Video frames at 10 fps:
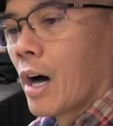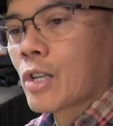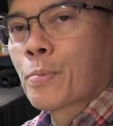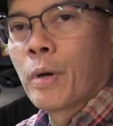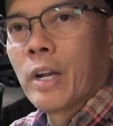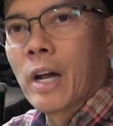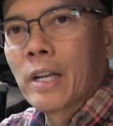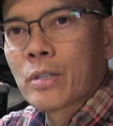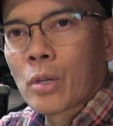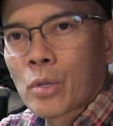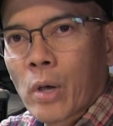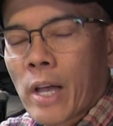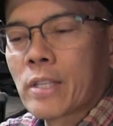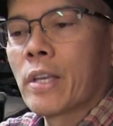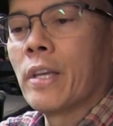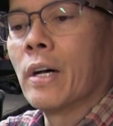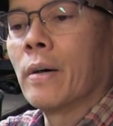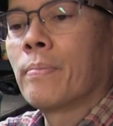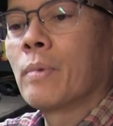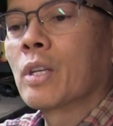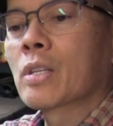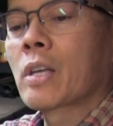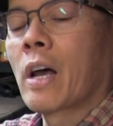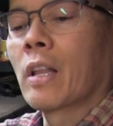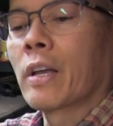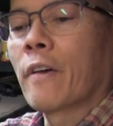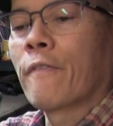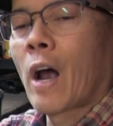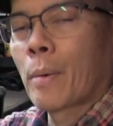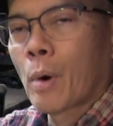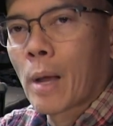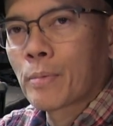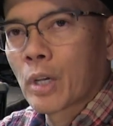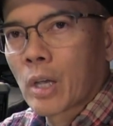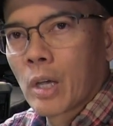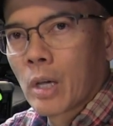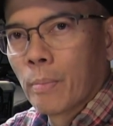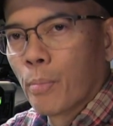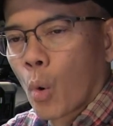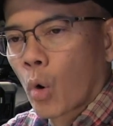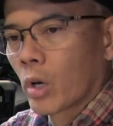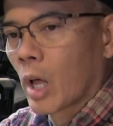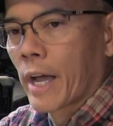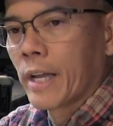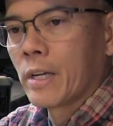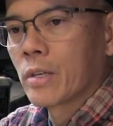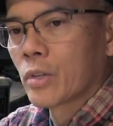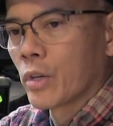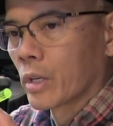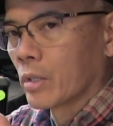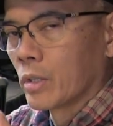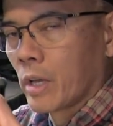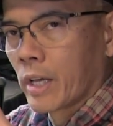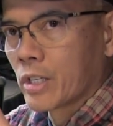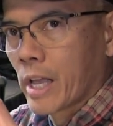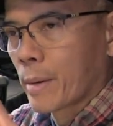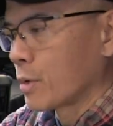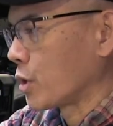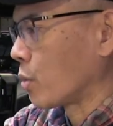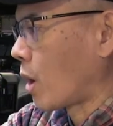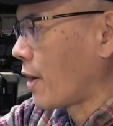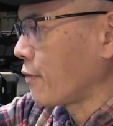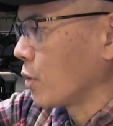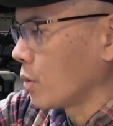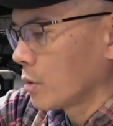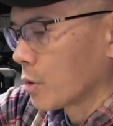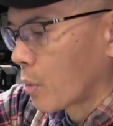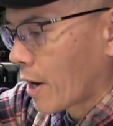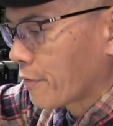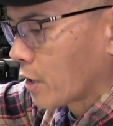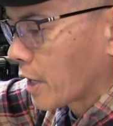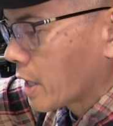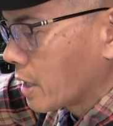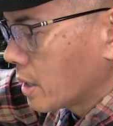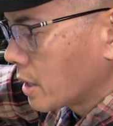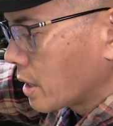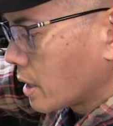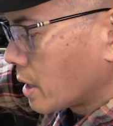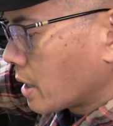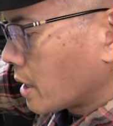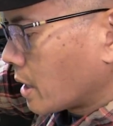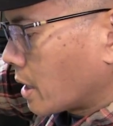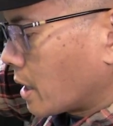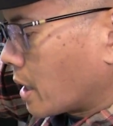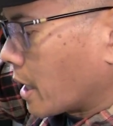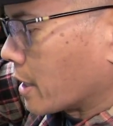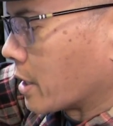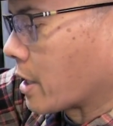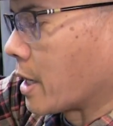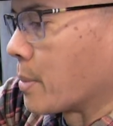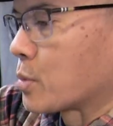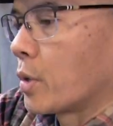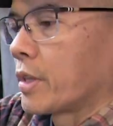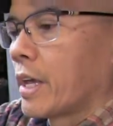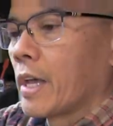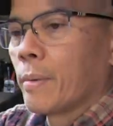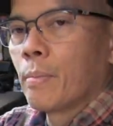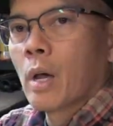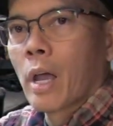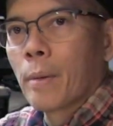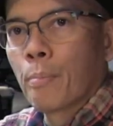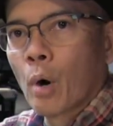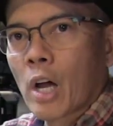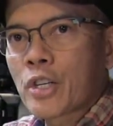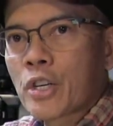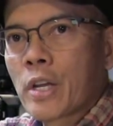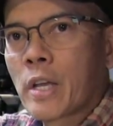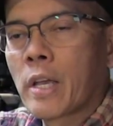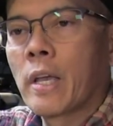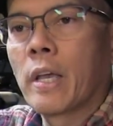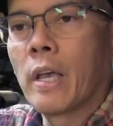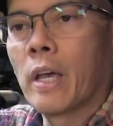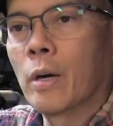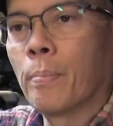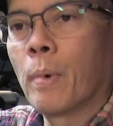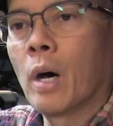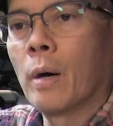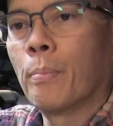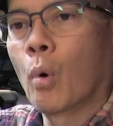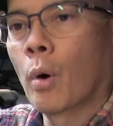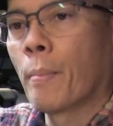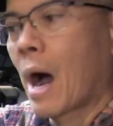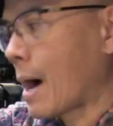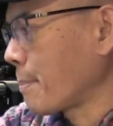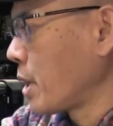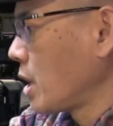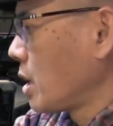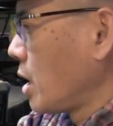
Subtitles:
Oh, that's pretty nice. Also has a this is kind of like a fiber optic bore light, so you can examine your rifle, the rifling. And it comes with a brush and a bore mop.